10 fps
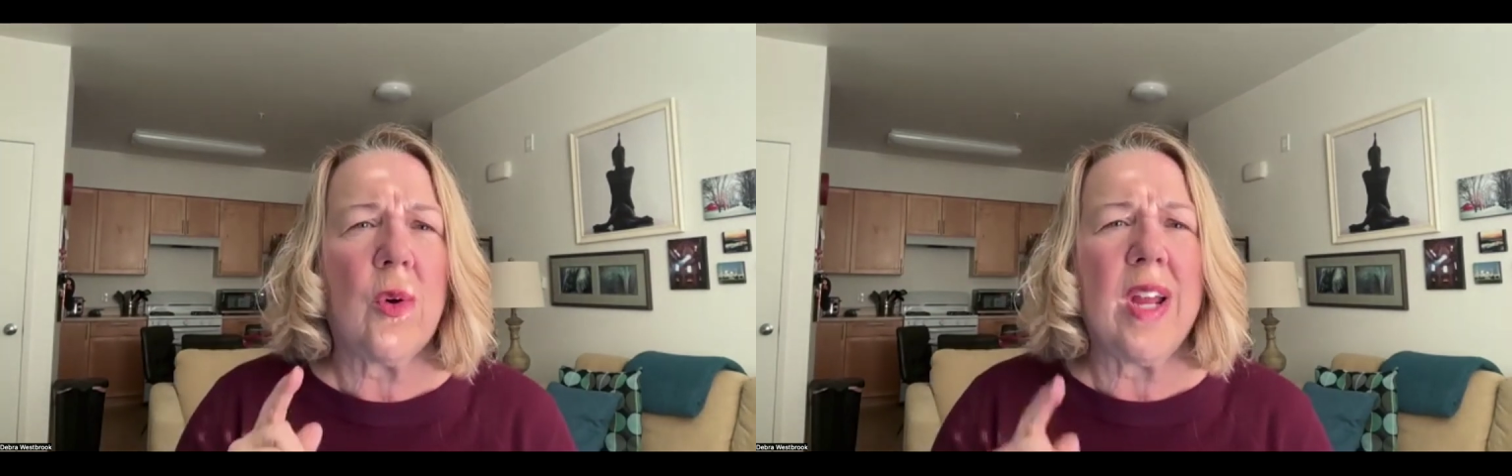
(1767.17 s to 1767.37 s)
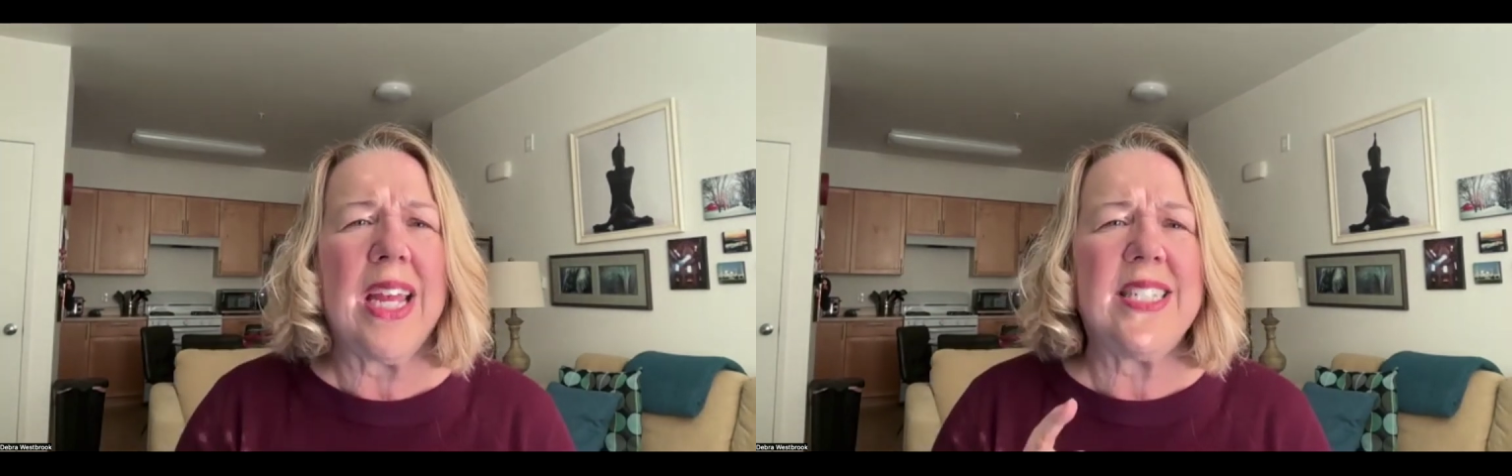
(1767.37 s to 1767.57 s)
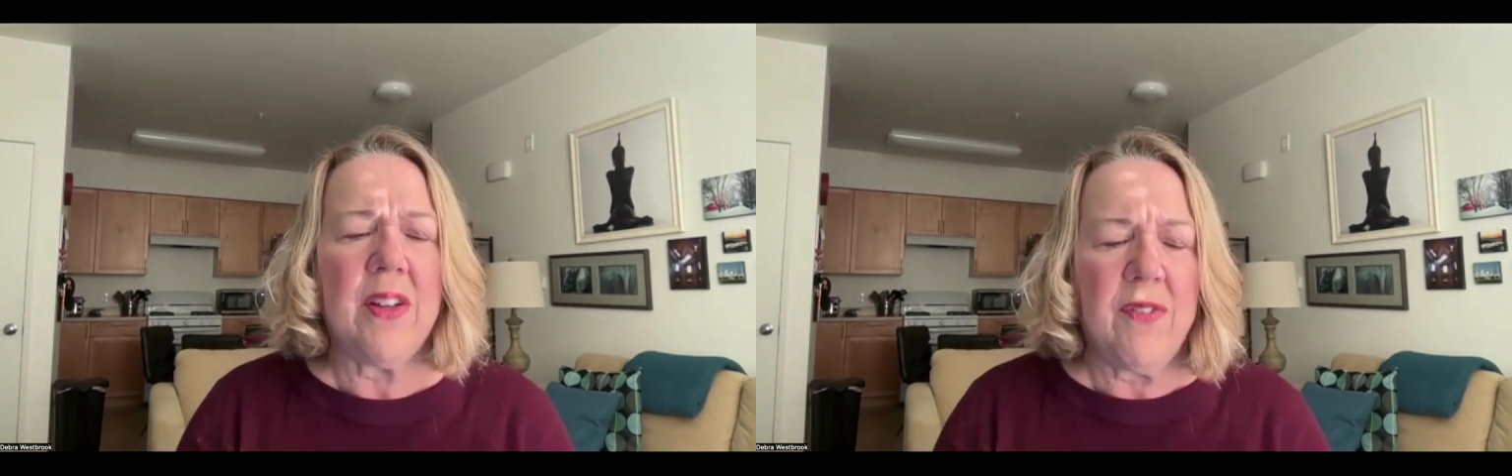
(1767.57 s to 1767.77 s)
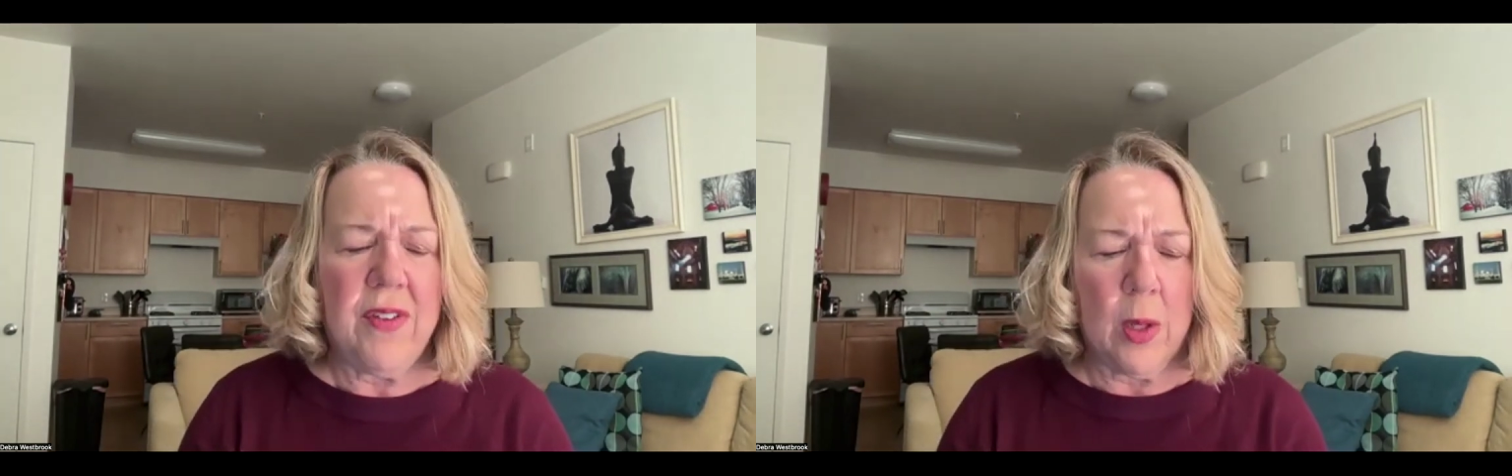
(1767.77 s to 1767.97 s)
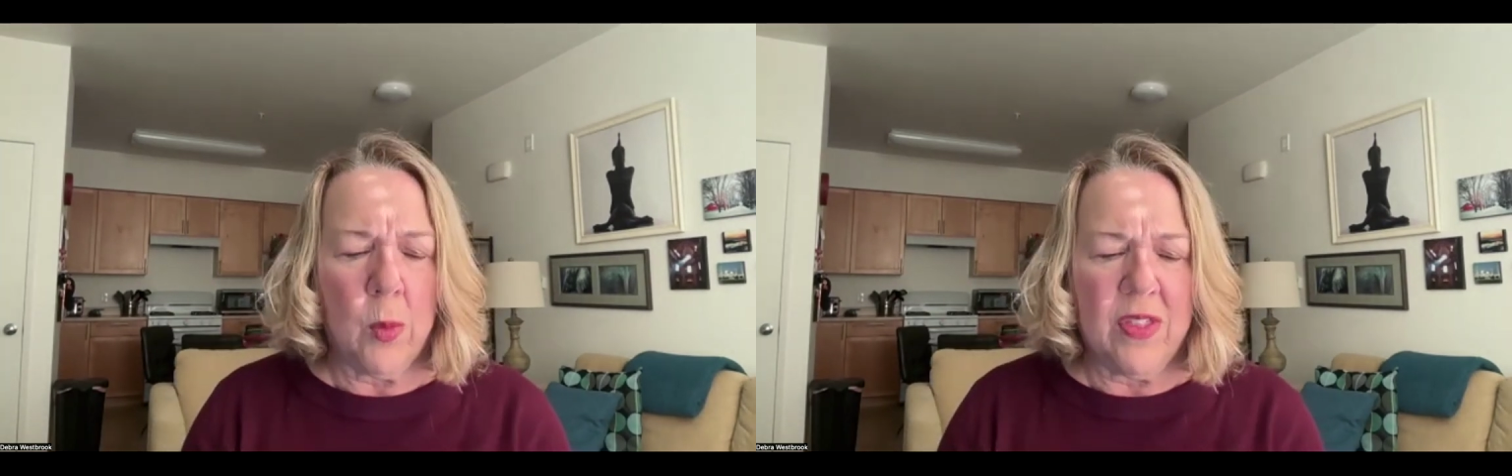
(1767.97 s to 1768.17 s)

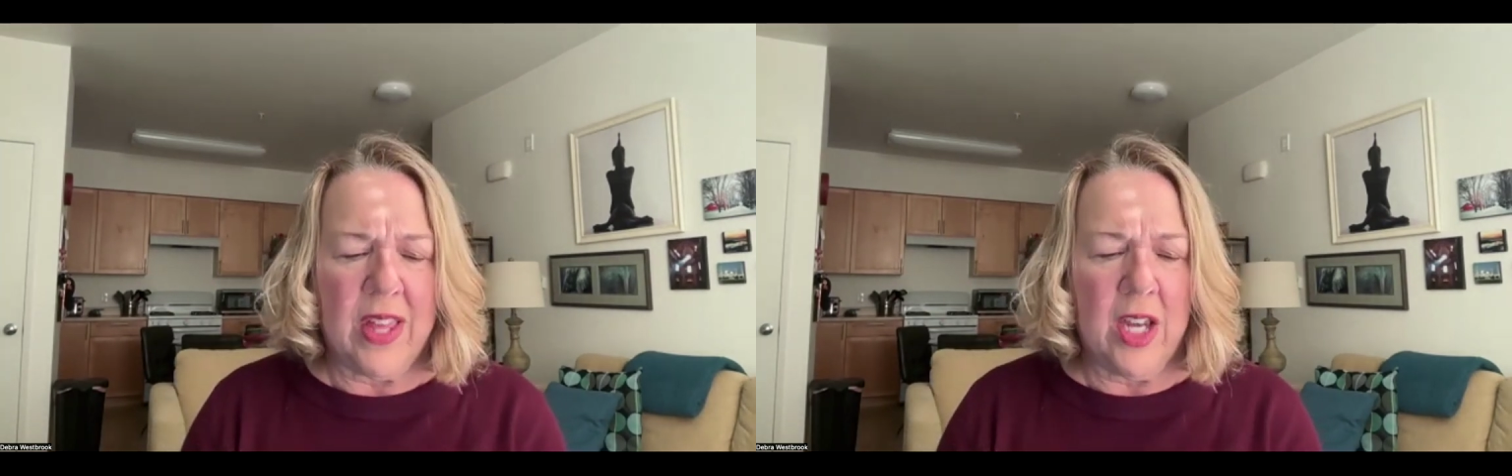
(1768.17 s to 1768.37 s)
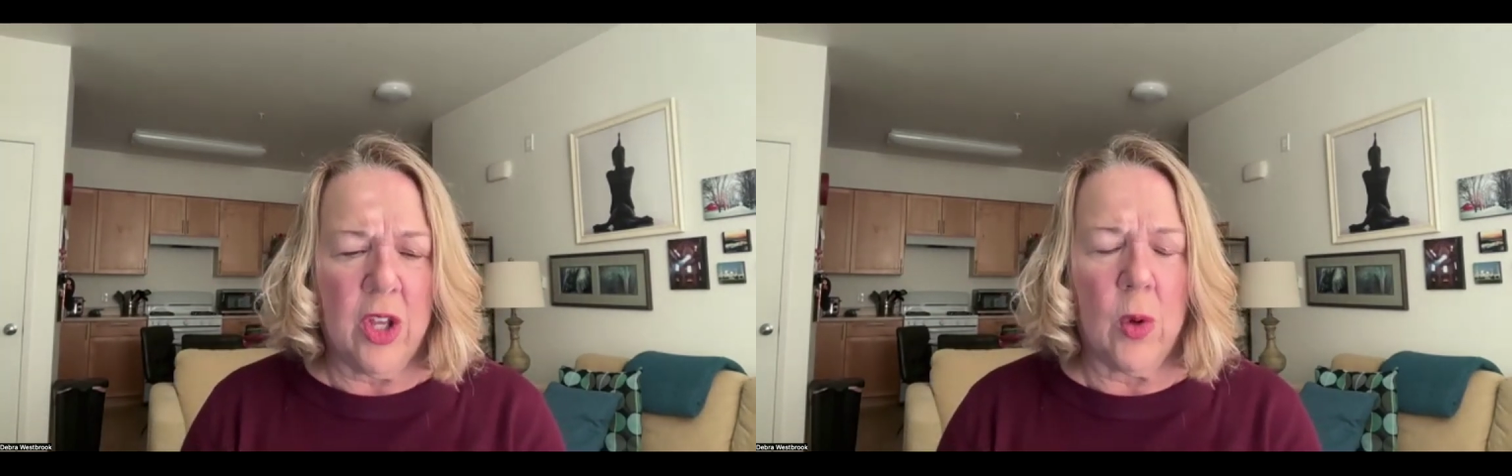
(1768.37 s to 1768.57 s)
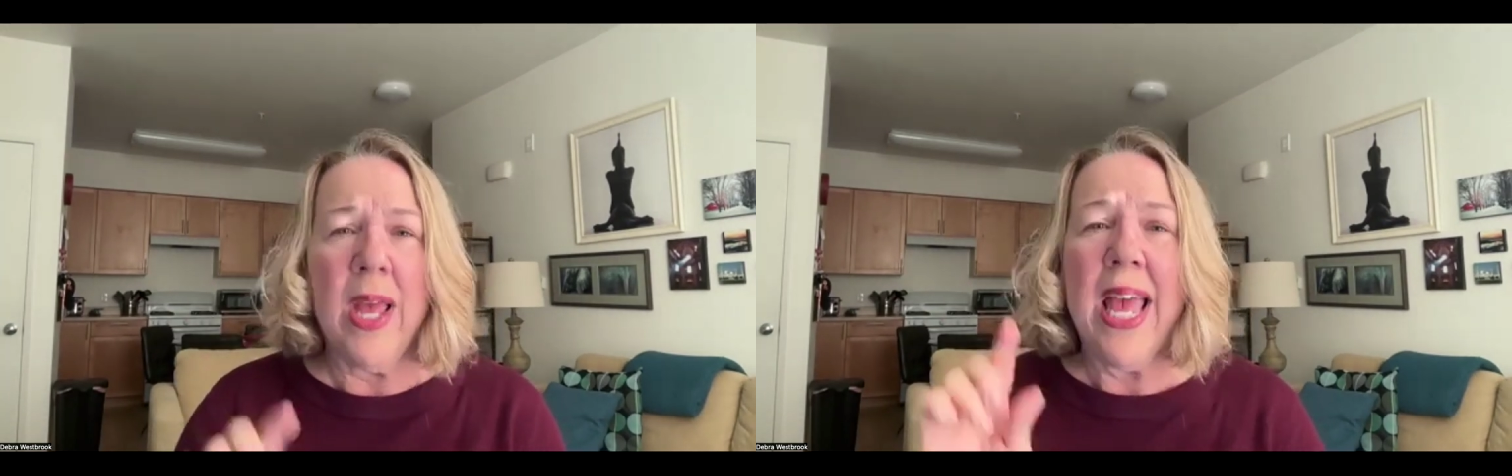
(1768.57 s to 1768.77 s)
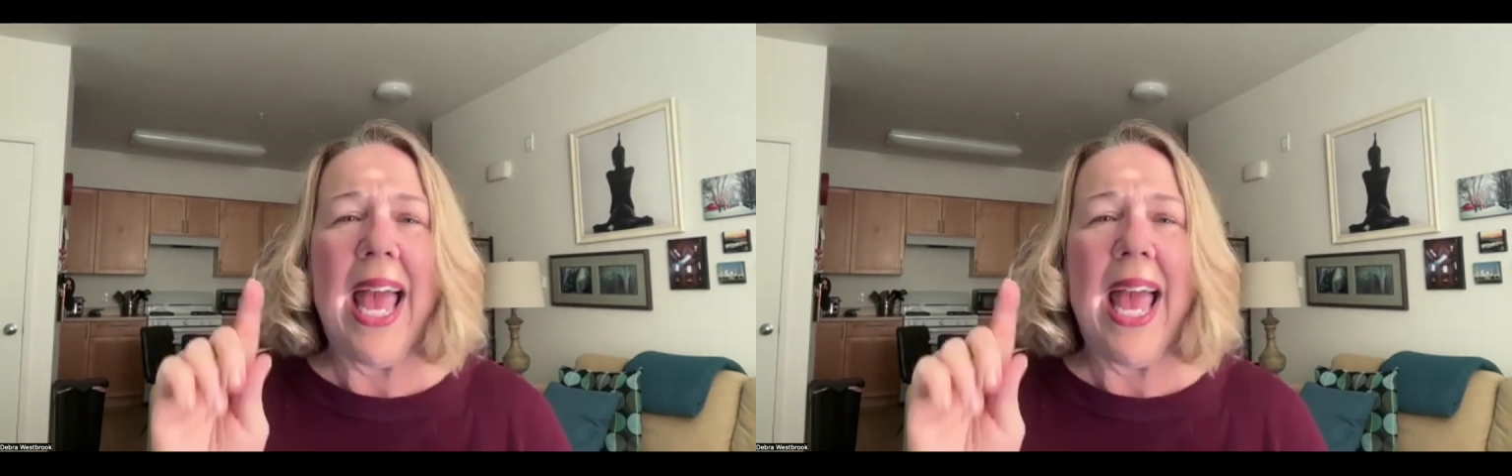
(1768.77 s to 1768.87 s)
creativity within you,